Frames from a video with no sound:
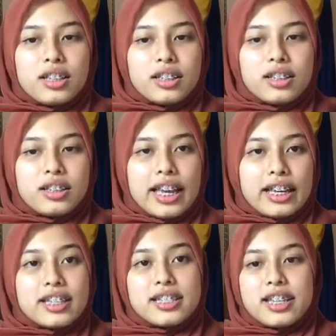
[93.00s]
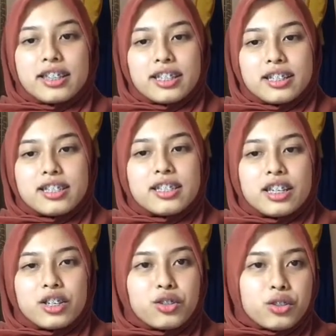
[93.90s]
Like a sentence,
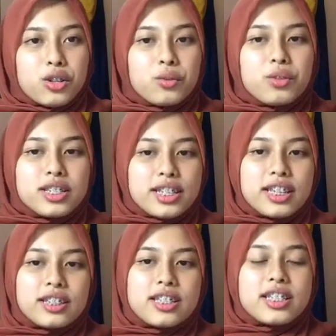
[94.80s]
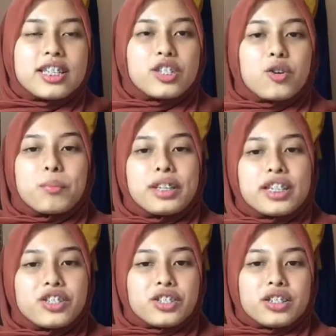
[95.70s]
a sentence is
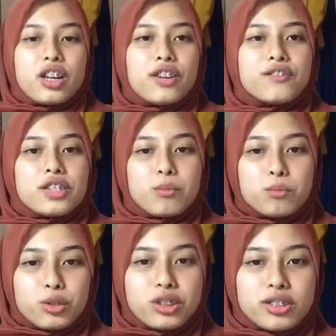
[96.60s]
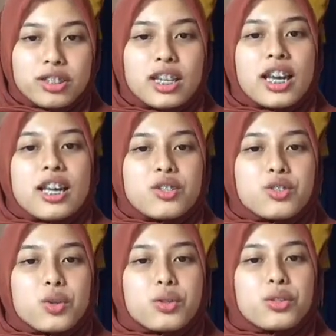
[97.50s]
combination of some words,
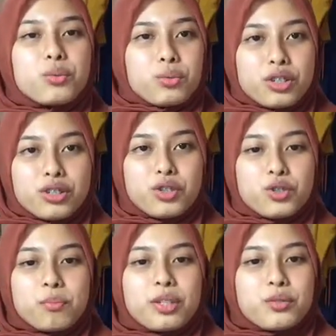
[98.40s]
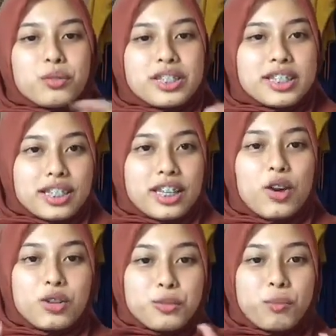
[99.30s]
so the words to be written
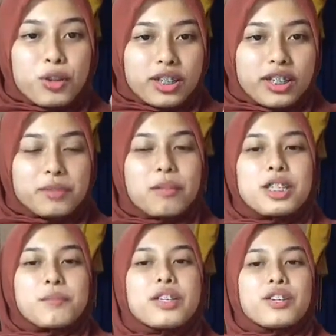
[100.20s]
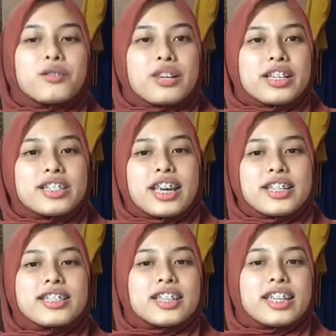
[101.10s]
or spoken must be arranged
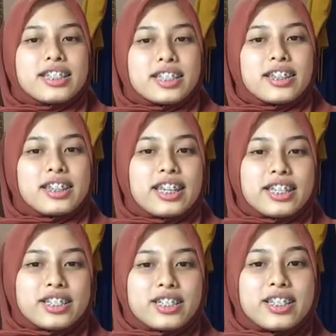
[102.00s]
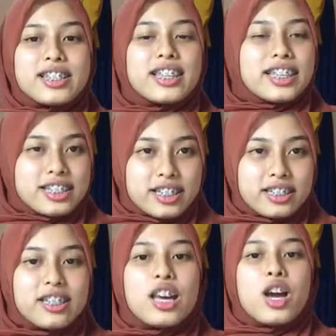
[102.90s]
and selected the
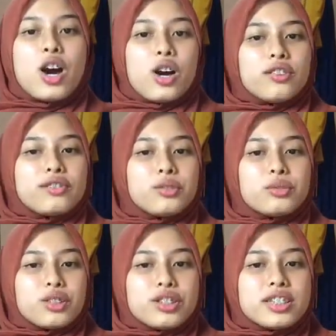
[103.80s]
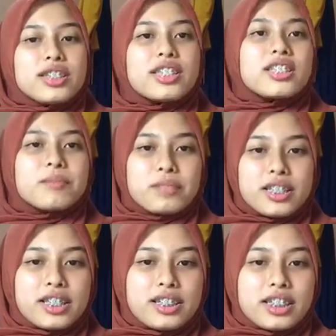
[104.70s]
selection of the words
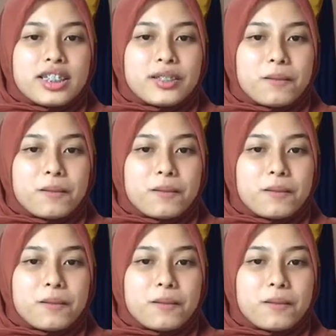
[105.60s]
systematically.